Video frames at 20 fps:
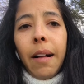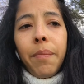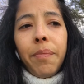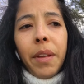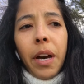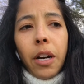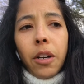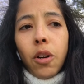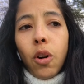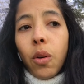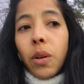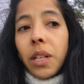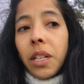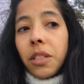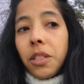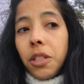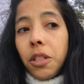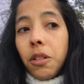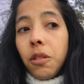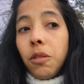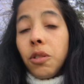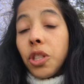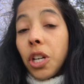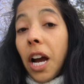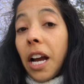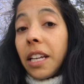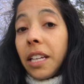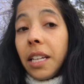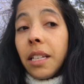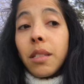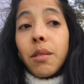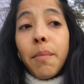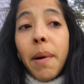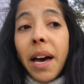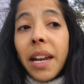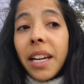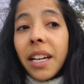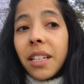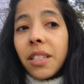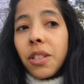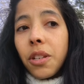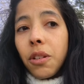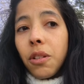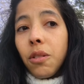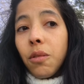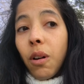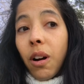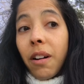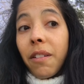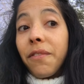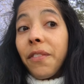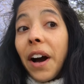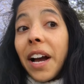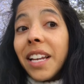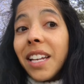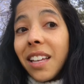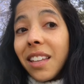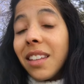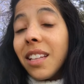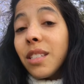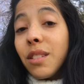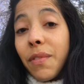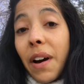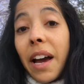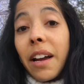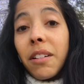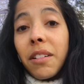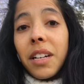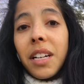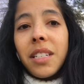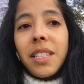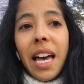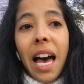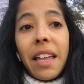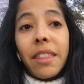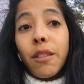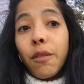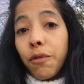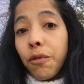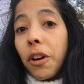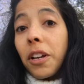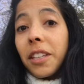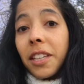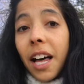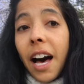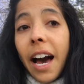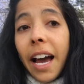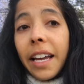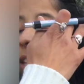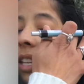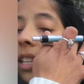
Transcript: according to Chinese medics who are fighting this virus at the front line.